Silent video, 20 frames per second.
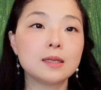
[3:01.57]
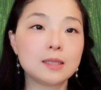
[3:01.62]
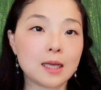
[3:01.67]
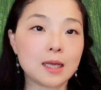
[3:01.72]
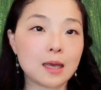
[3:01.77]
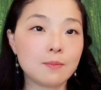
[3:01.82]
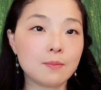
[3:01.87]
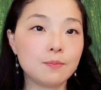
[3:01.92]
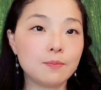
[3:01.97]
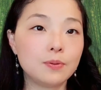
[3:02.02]

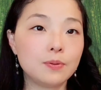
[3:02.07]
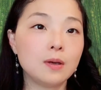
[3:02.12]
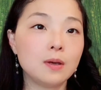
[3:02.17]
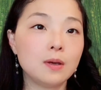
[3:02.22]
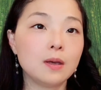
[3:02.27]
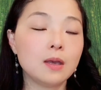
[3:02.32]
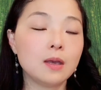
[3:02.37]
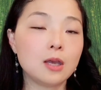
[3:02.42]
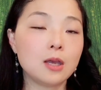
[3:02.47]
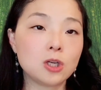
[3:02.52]
damp
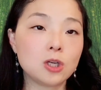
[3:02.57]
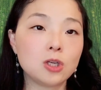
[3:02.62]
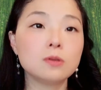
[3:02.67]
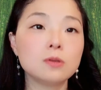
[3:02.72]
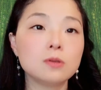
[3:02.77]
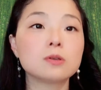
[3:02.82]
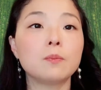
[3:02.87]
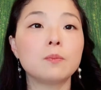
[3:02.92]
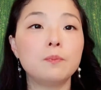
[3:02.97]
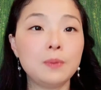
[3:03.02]

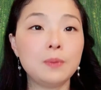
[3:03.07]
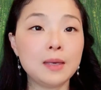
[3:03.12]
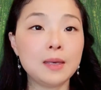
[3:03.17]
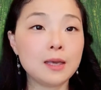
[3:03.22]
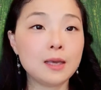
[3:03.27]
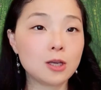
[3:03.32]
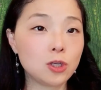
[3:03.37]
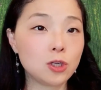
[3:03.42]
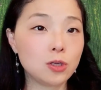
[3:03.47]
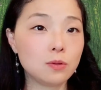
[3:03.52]
issues or
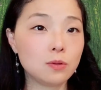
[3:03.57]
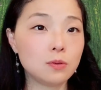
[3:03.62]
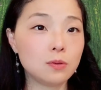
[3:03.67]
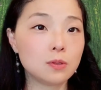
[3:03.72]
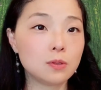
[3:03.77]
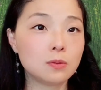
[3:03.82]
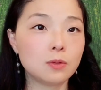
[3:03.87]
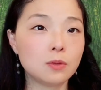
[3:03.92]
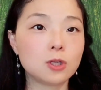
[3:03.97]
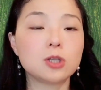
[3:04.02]
B
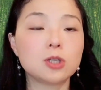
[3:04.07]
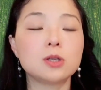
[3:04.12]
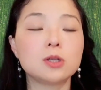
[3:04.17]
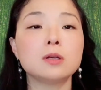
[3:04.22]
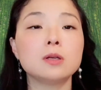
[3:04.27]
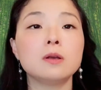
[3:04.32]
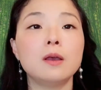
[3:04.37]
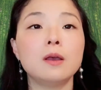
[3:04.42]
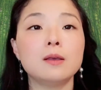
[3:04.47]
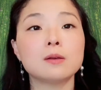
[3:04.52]
issues,
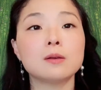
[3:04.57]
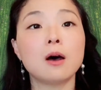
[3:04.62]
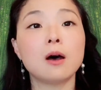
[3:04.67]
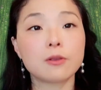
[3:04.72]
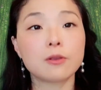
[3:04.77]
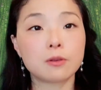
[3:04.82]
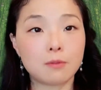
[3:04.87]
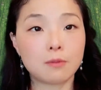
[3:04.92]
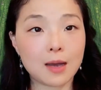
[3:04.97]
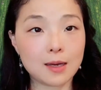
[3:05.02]
which is
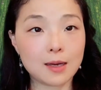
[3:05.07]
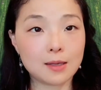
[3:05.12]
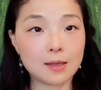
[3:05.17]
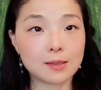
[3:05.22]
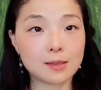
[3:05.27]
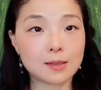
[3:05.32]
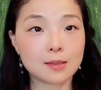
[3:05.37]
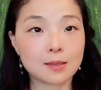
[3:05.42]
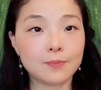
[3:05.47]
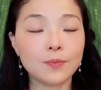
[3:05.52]

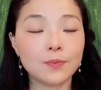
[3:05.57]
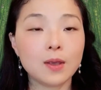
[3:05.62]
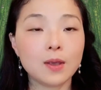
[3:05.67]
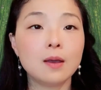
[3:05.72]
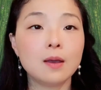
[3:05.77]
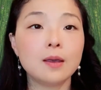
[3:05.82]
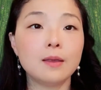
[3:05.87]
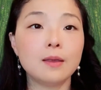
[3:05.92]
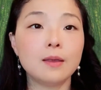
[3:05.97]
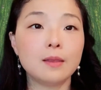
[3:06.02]
arthritis
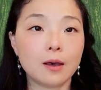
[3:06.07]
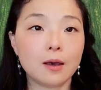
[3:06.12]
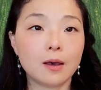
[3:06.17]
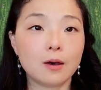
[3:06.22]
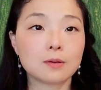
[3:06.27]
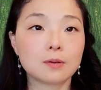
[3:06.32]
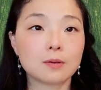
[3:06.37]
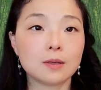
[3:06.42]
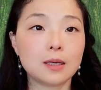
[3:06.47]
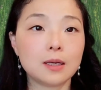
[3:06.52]
in the
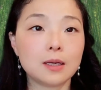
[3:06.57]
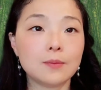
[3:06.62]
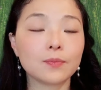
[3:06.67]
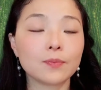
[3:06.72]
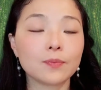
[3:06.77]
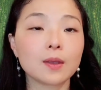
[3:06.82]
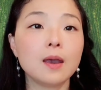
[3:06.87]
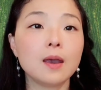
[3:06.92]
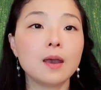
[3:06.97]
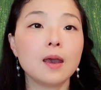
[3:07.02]
elderly.
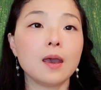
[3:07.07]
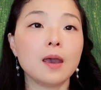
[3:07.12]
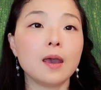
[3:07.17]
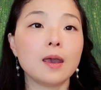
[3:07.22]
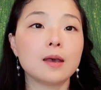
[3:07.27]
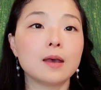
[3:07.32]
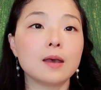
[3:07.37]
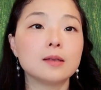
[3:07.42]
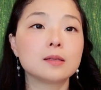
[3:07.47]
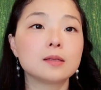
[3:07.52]

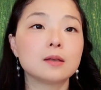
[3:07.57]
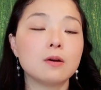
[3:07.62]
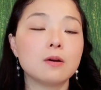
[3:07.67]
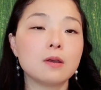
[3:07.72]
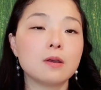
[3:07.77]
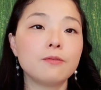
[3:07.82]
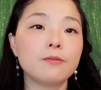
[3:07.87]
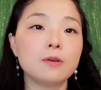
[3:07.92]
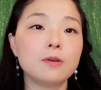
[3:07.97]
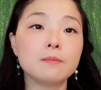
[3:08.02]
And so
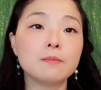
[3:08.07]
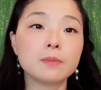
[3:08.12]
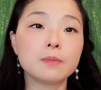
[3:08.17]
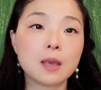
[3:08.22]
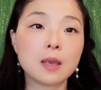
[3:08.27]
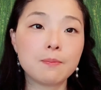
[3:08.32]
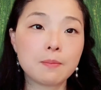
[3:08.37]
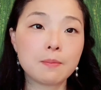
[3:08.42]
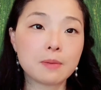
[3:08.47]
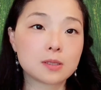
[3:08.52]
if you
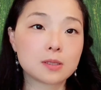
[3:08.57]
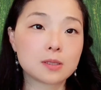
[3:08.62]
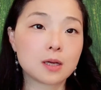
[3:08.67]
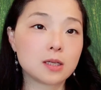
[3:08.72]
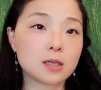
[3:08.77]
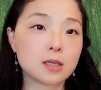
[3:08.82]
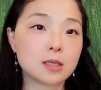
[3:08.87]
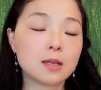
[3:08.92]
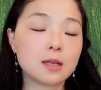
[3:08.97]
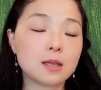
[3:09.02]
keep on
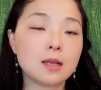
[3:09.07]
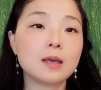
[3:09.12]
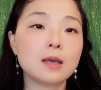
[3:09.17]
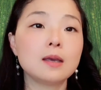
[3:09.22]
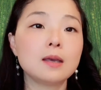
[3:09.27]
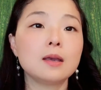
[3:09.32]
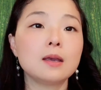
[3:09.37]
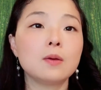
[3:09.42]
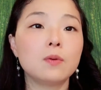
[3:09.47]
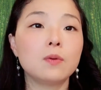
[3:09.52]
massaging
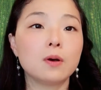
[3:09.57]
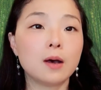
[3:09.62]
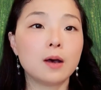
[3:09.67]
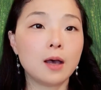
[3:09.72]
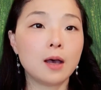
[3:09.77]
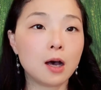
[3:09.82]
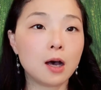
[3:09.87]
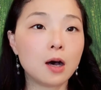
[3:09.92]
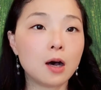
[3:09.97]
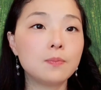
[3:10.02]
it, it will
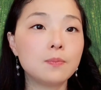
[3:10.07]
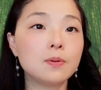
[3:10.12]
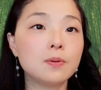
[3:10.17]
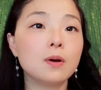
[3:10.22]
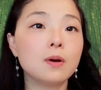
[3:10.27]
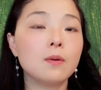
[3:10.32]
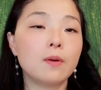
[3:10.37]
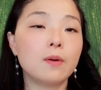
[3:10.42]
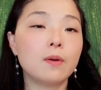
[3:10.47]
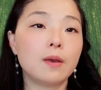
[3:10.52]
help
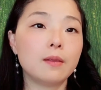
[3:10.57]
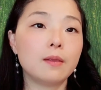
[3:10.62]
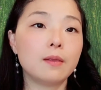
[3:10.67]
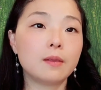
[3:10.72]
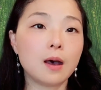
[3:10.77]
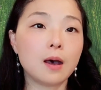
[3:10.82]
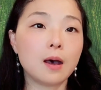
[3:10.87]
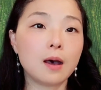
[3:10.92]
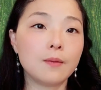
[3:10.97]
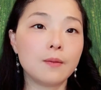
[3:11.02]
with
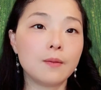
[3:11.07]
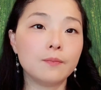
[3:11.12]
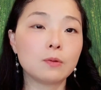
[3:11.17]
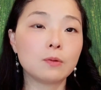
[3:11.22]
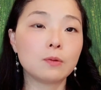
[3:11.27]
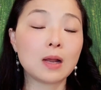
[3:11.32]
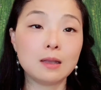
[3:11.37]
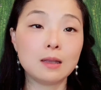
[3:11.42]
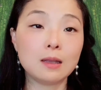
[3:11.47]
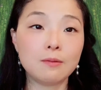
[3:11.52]

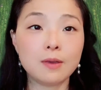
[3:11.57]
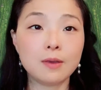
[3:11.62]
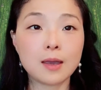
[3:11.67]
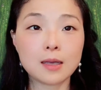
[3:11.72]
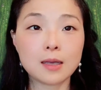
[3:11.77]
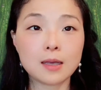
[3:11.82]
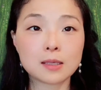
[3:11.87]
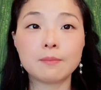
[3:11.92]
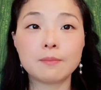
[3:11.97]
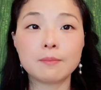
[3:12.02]

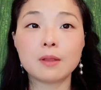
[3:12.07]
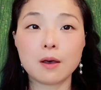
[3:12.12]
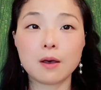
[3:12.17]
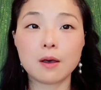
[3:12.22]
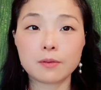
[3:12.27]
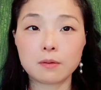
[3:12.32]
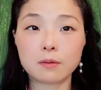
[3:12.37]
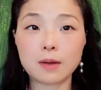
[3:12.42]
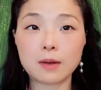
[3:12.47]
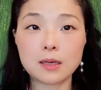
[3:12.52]
alleviate some of the
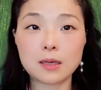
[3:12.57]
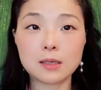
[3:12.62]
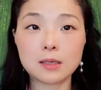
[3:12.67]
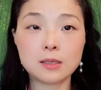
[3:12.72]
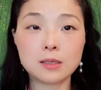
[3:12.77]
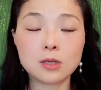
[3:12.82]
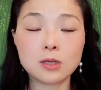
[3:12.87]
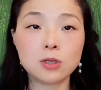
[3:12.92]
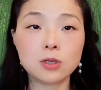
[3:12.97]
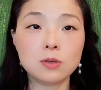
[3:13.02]

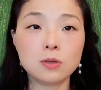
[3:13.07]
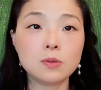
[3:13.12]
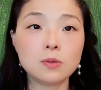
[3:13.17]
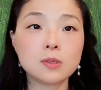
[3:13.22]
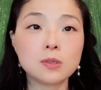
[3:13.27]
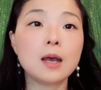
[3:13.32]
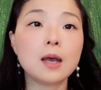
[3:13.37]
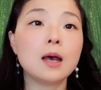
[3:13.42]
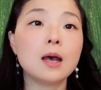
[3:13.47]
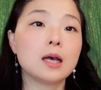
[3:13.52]
arthritis
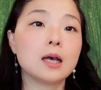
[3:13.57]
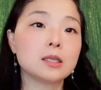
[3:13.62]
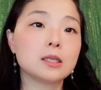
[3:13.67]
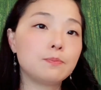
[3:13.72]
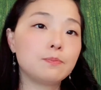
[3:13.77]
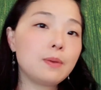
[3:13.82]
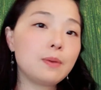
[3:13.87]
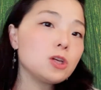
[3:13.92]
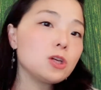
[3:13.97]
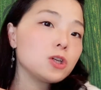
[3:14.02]
issues,
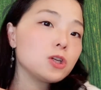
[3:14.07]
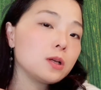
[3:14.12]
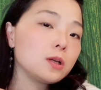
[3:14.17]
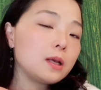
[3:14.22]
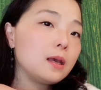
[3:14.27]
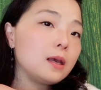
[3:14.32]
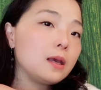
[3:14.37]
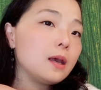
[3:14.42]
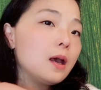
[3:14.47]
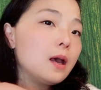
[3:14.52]

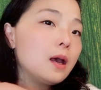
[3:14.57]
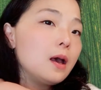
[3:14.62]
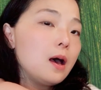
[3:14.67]
especially